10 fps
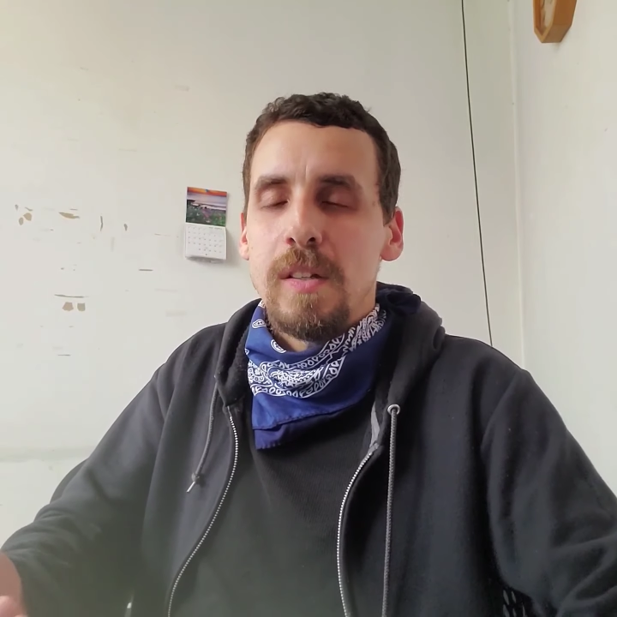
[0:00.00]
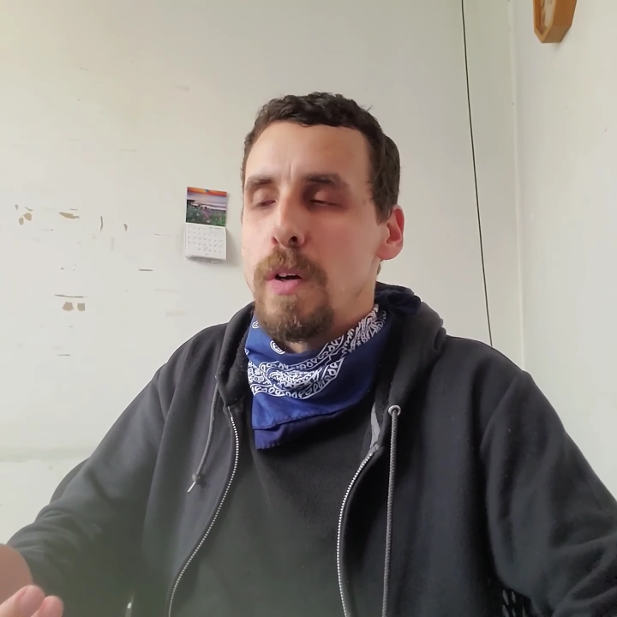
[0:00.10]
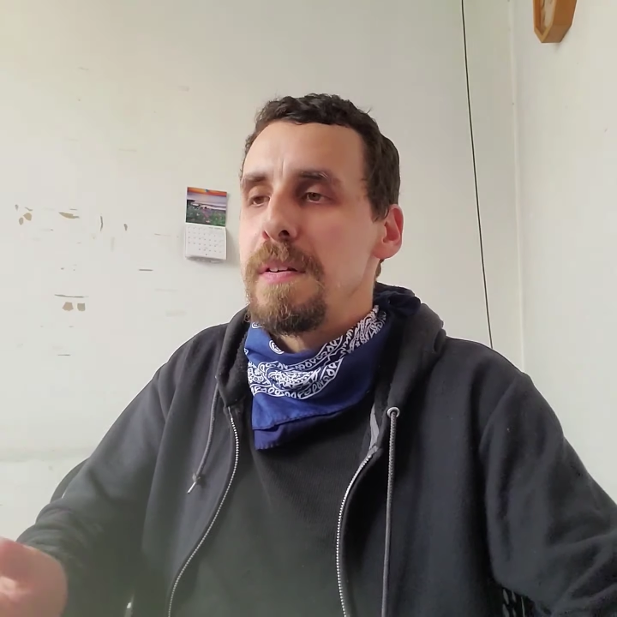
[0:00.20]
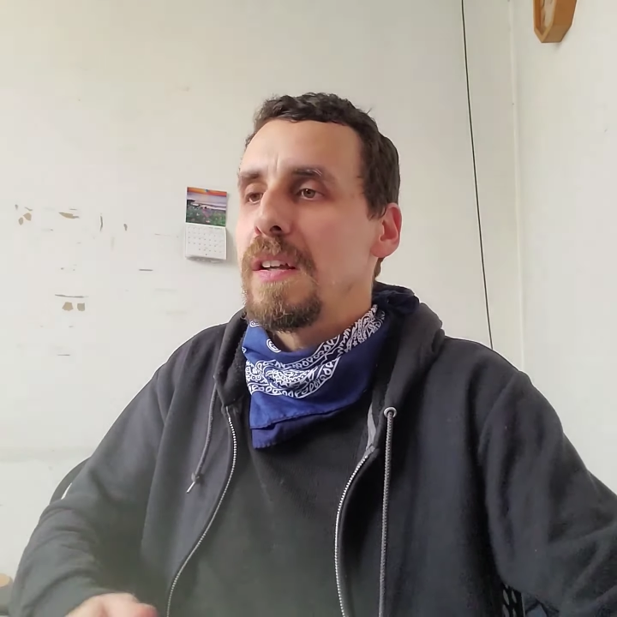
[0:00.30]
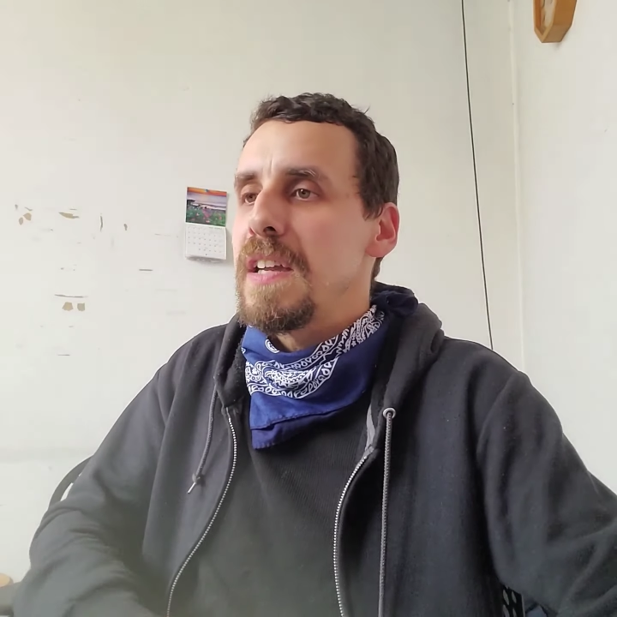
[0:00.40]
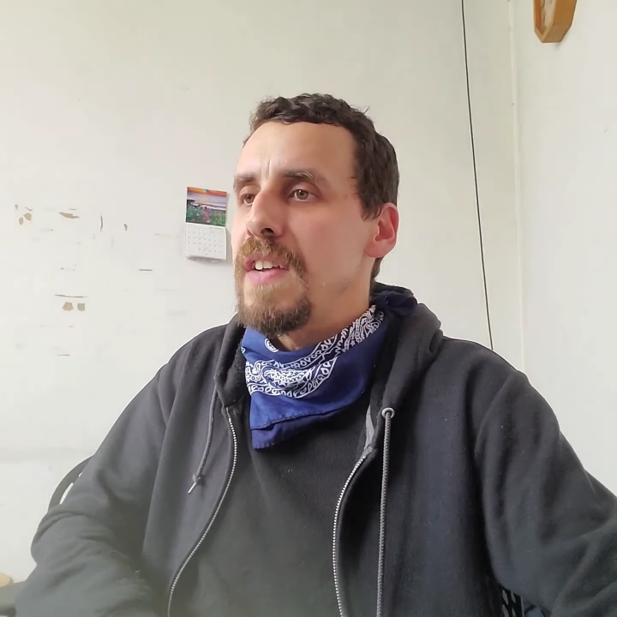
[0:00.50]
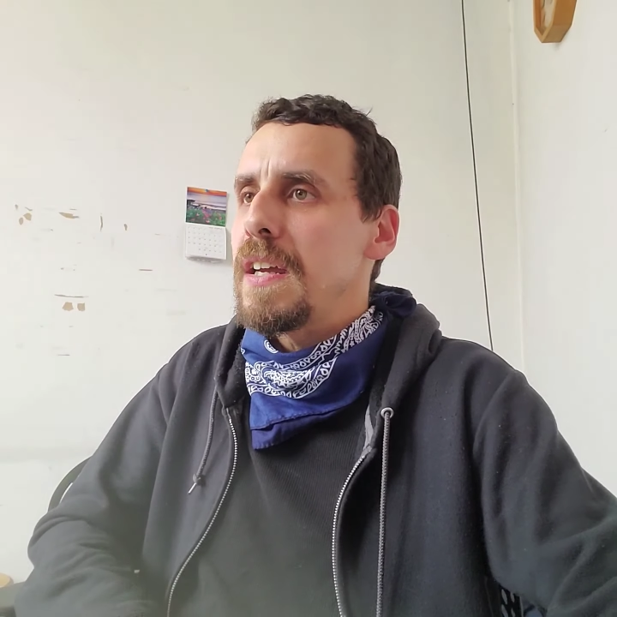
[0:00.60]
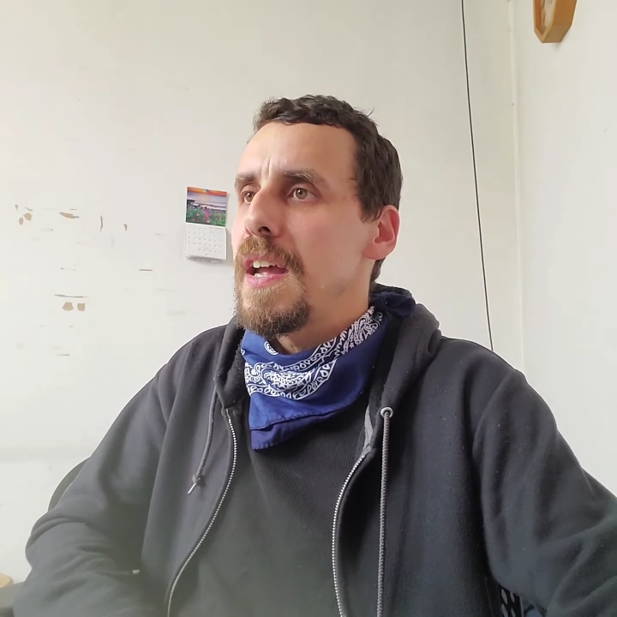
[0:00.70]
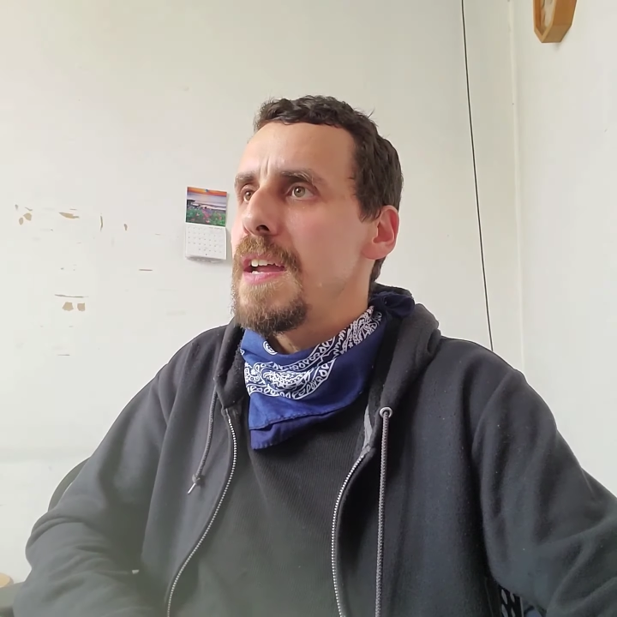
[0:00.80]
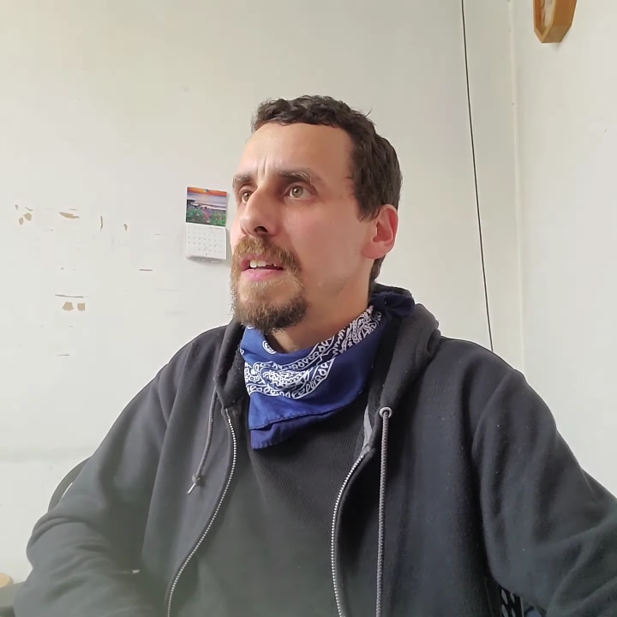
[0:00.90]
I will be
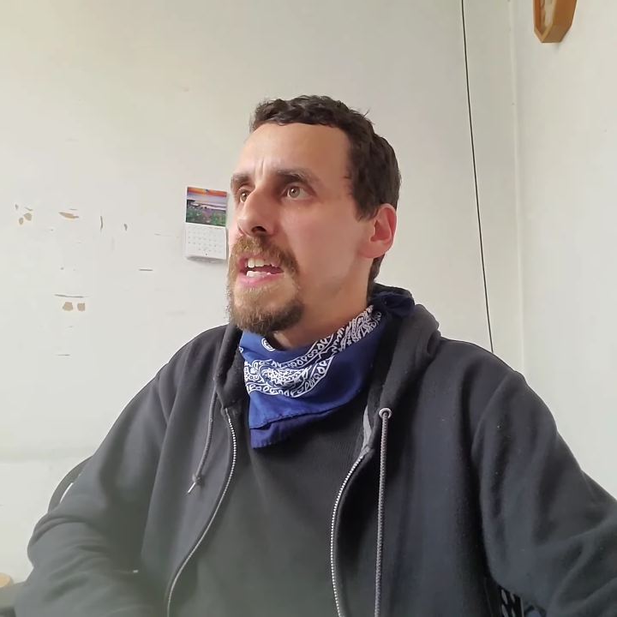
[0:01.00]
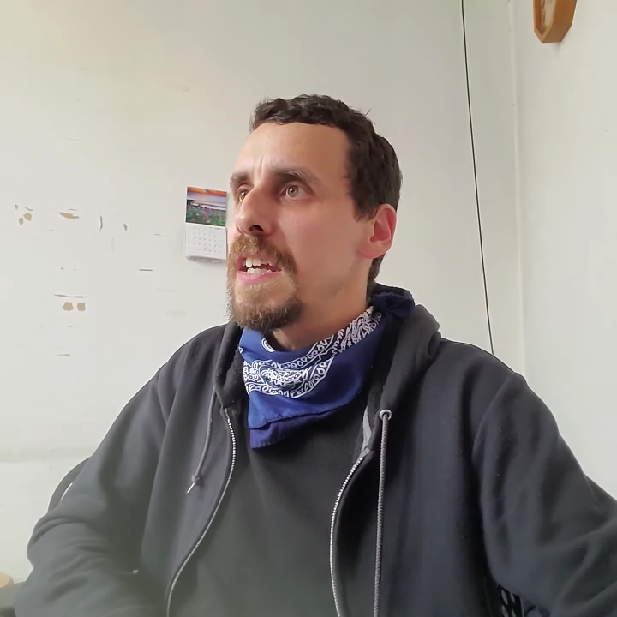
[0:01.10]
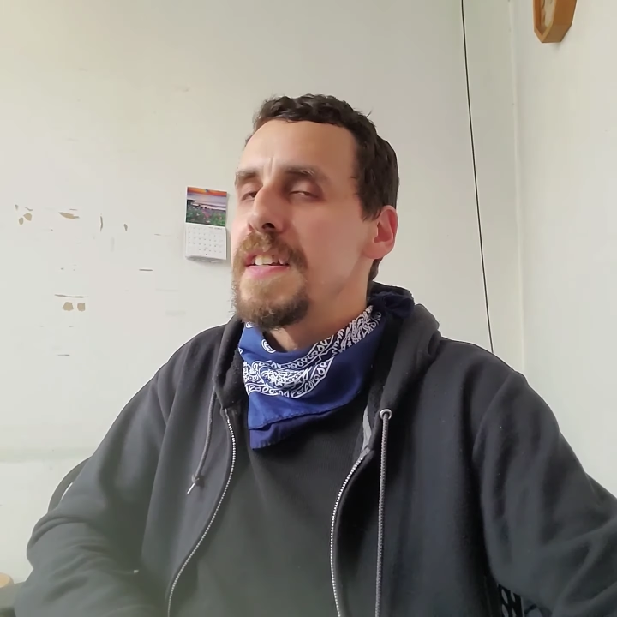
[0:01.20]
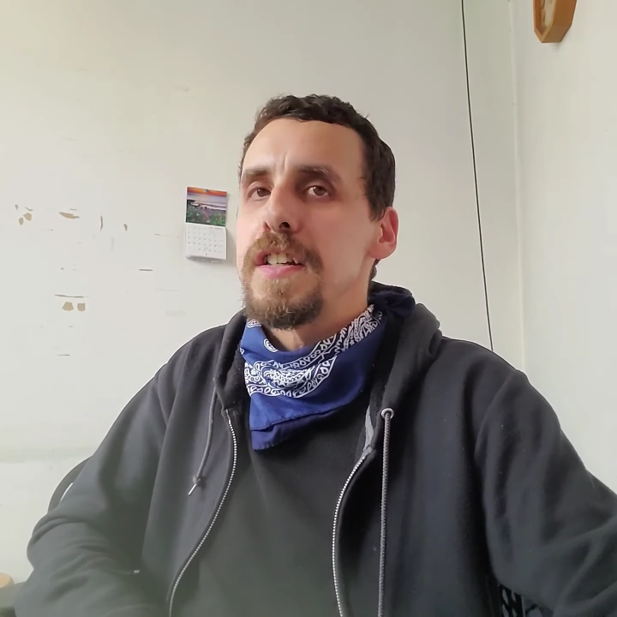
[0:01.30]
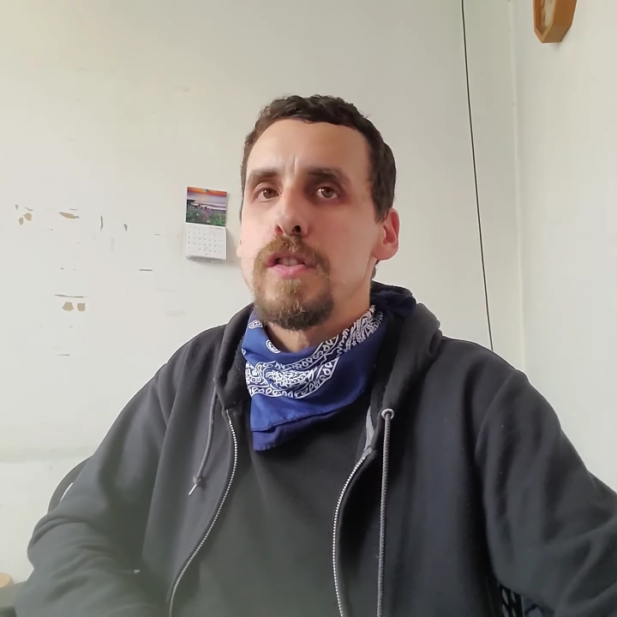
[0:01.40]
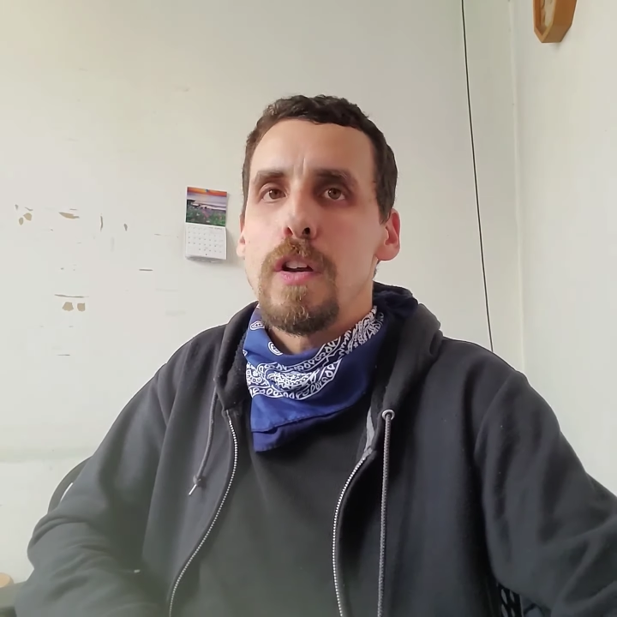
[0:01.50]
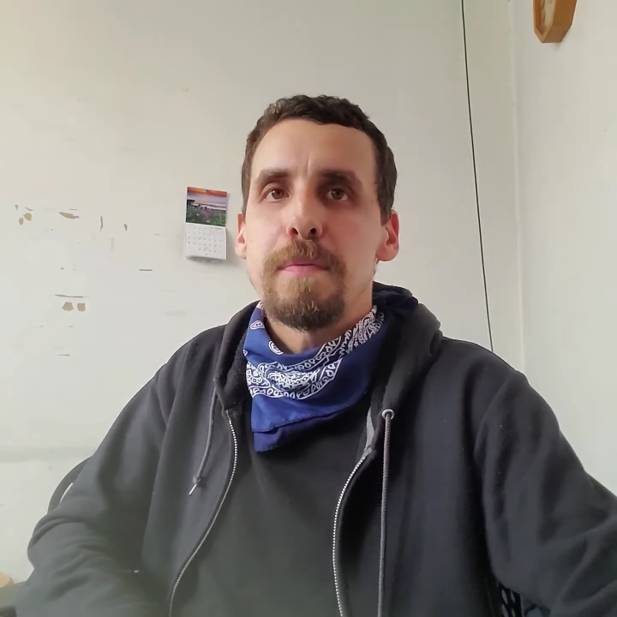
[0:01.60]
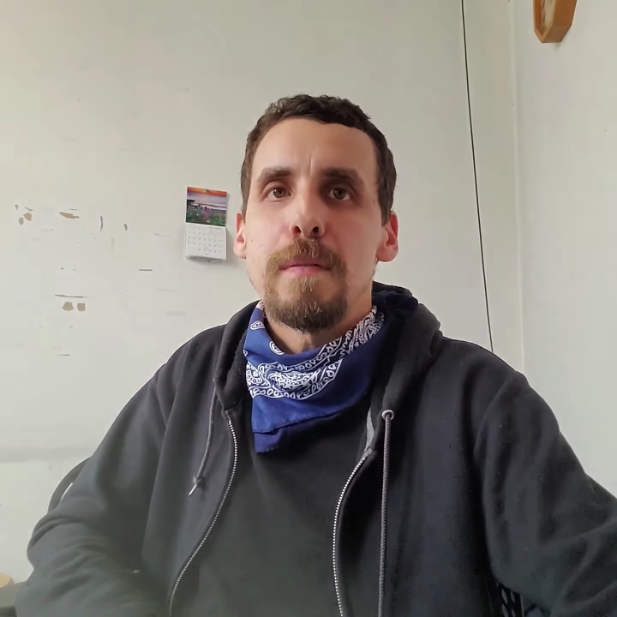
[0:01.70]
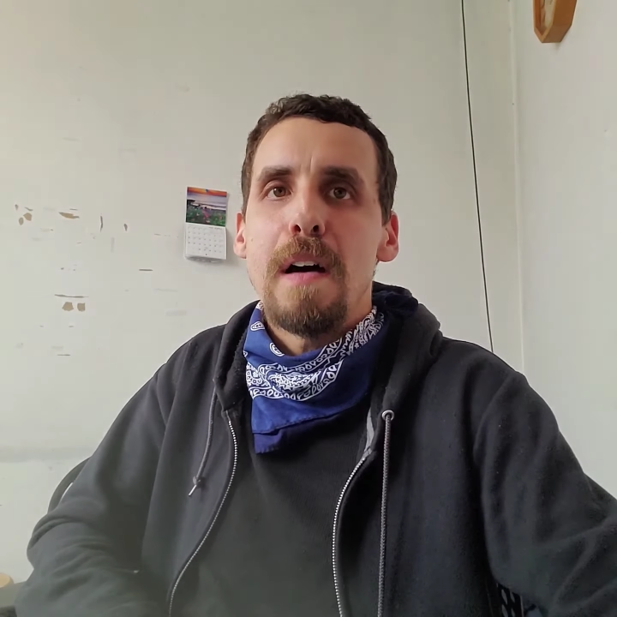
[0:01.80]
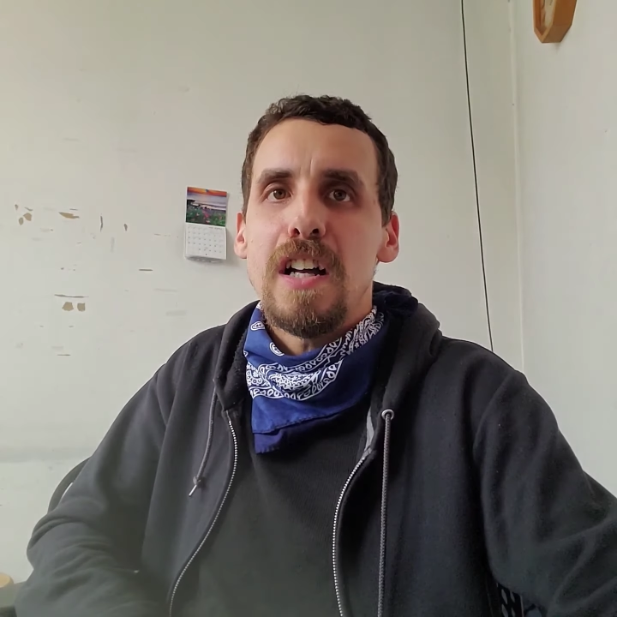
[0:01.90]
leaving a link in the
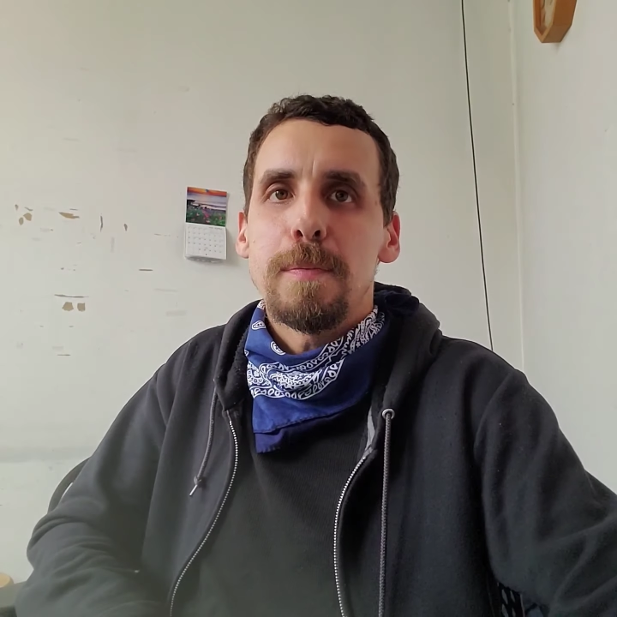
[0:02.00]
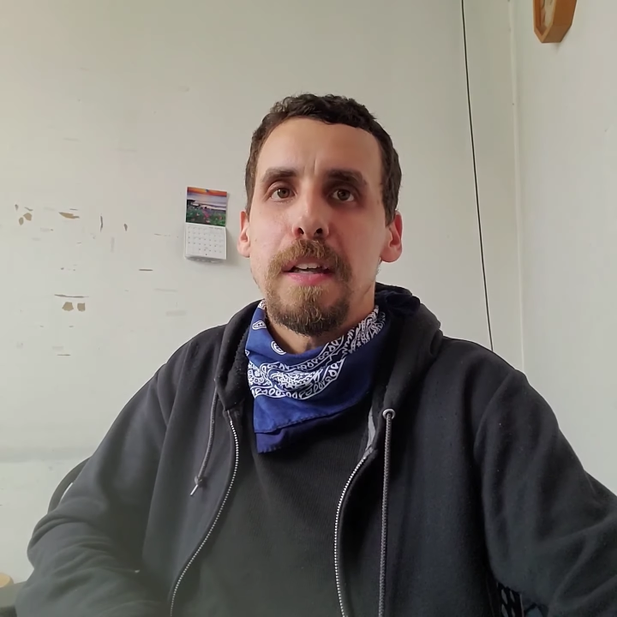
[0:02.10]
description box